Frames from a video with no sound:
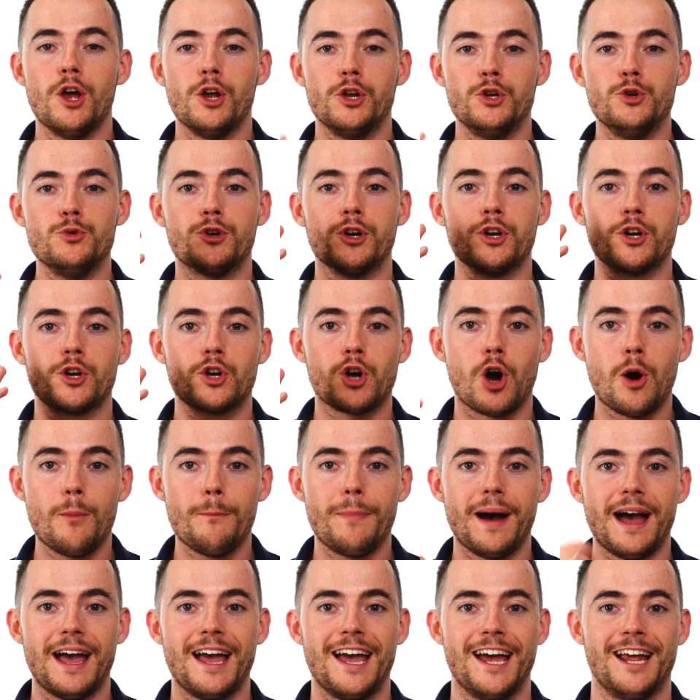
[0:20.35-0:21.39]
you can
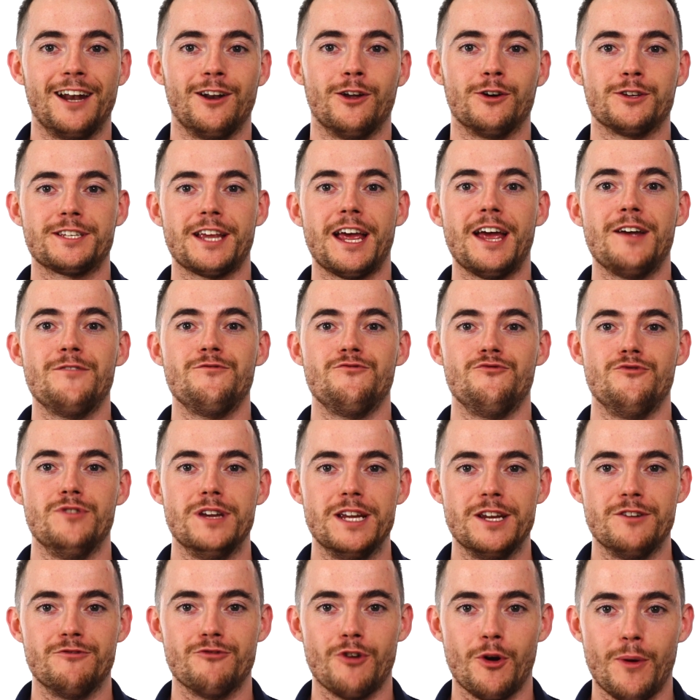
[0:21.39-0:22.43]
combat hair loss and
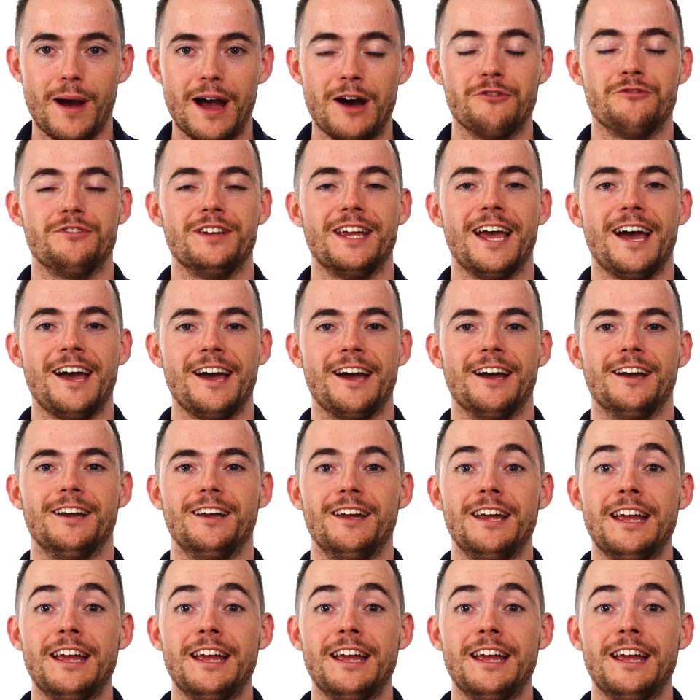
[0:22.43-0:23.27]
regrow healthy hair.